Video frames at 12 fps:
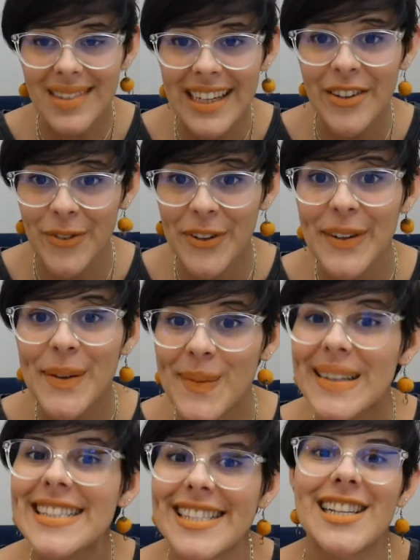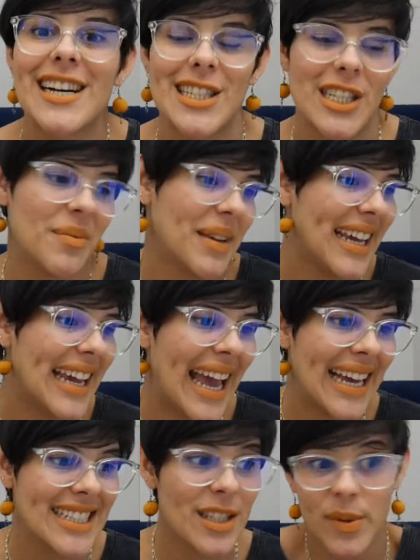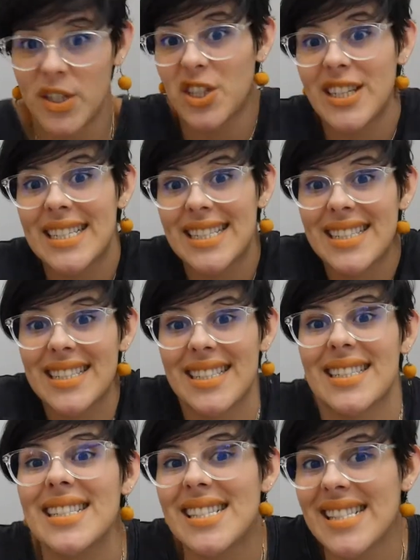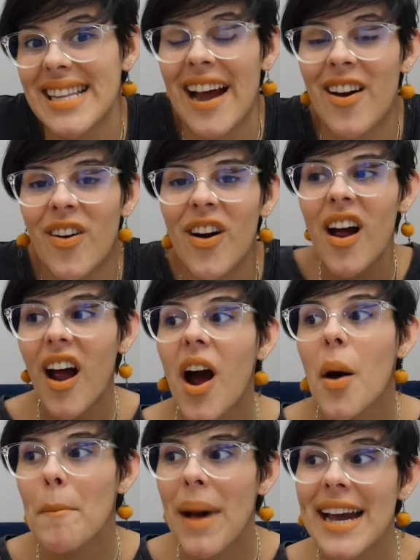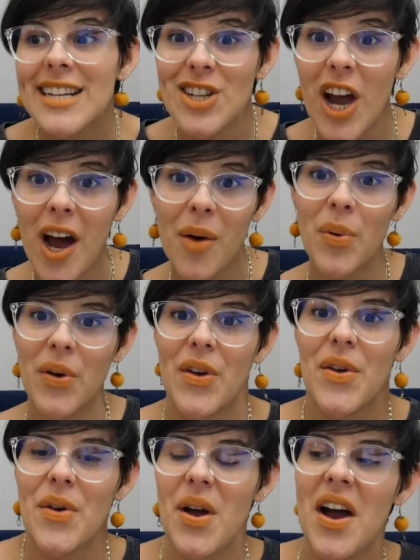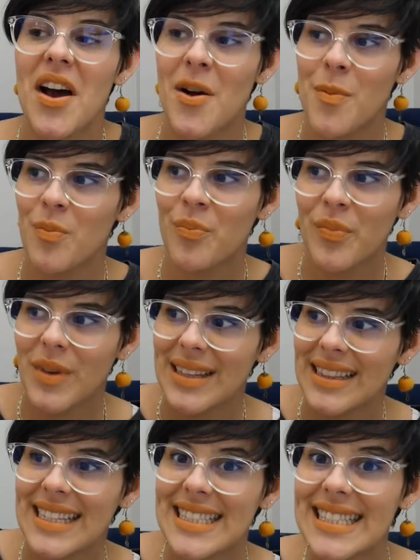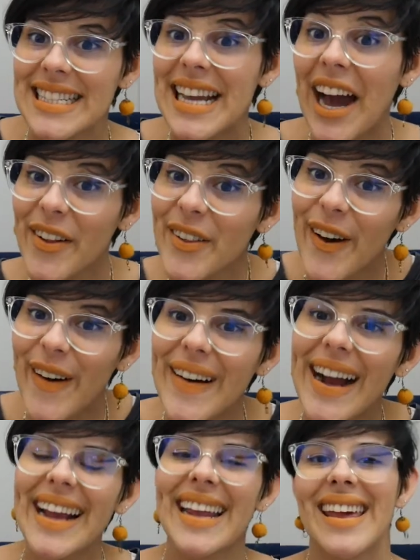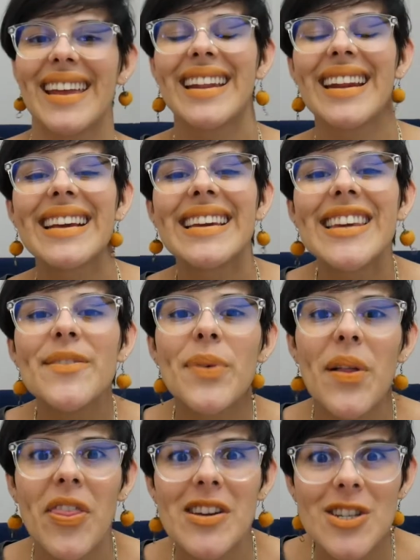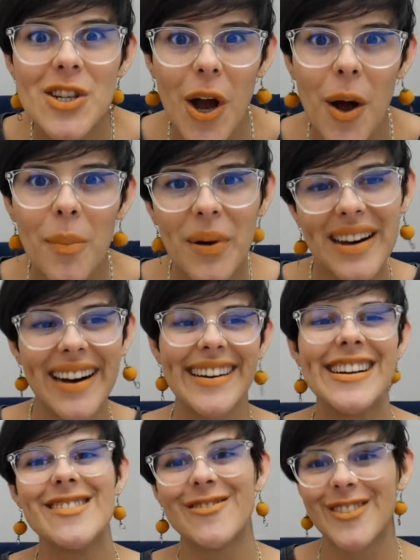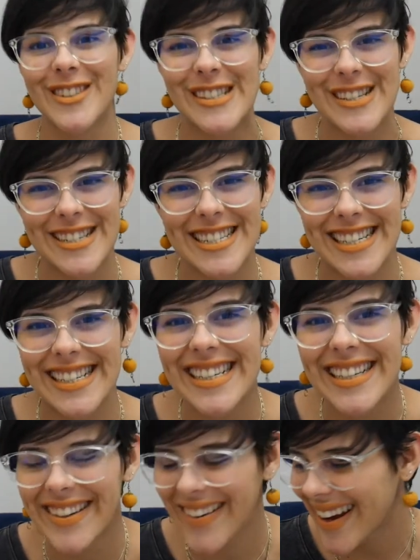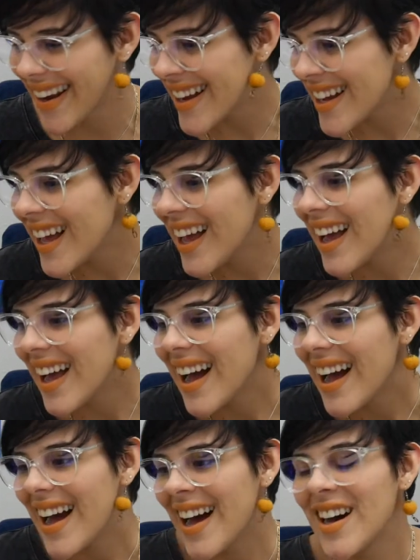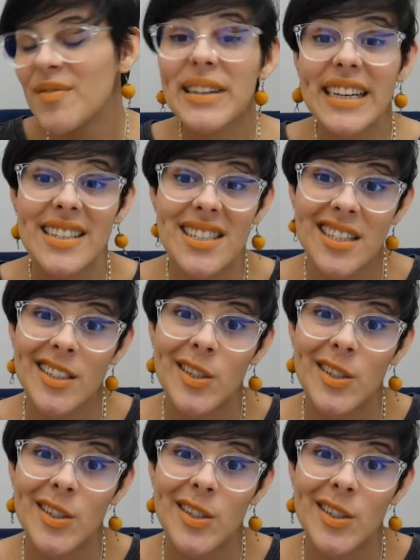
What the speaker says: It really means a lot to me, especially since this is now my job. Let's see how long I can keep the job of crochet going, because